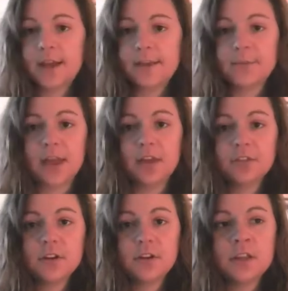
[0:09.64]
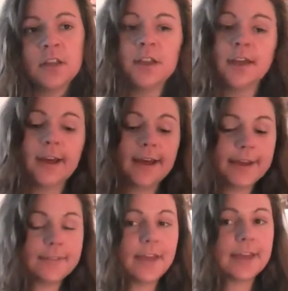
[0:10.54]
I'm Catherine.
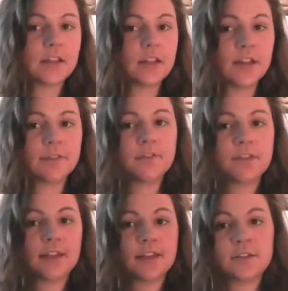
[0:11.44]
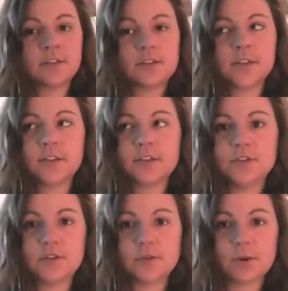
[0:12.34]
I like a lot of things,
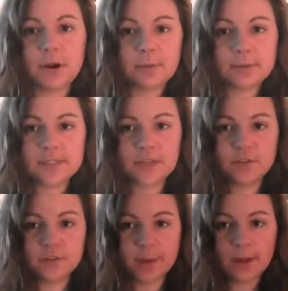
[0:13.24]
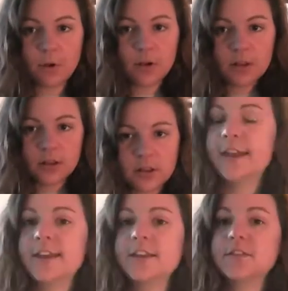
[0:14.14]
as you can probably tell from my wall.
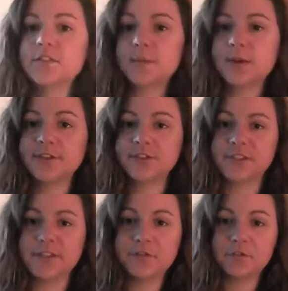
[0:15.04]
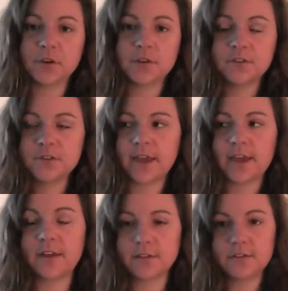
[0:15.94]
I guess this week is just intros,
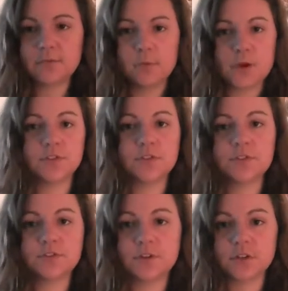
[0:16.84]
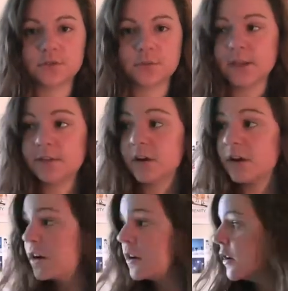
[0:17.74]
as most first weeks
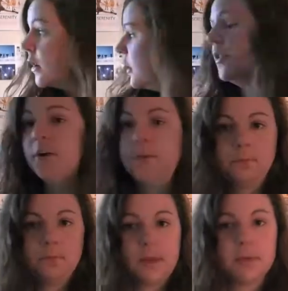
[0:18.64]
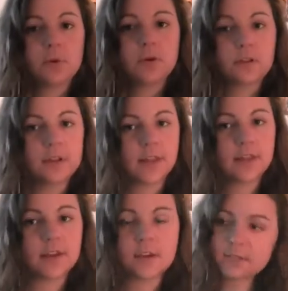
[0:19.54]
are. There are people
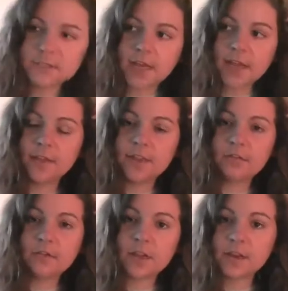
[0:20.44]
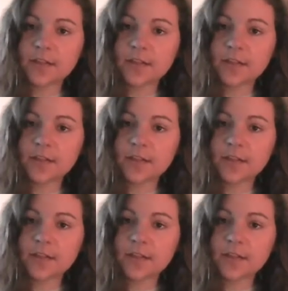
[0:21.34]
yelling outside. They do that a